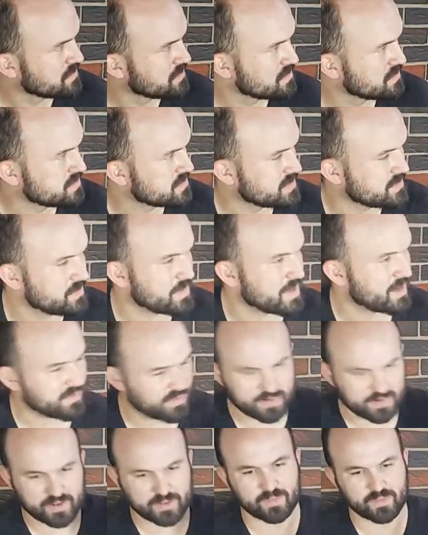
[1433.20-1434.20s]
so I'm about
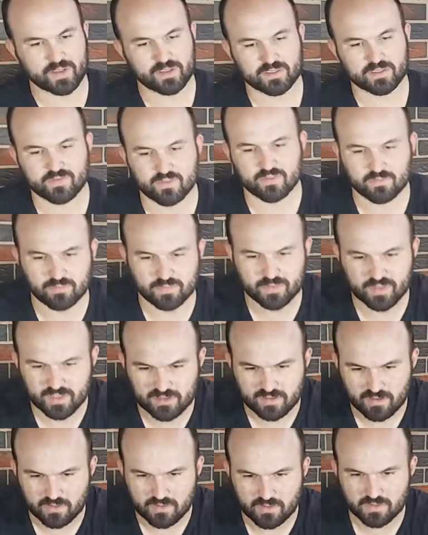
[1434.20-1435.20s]
30 minutes from
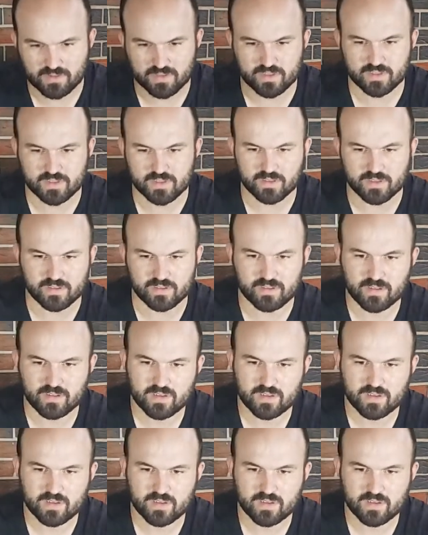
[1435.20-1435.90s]
Tuscaloosa, and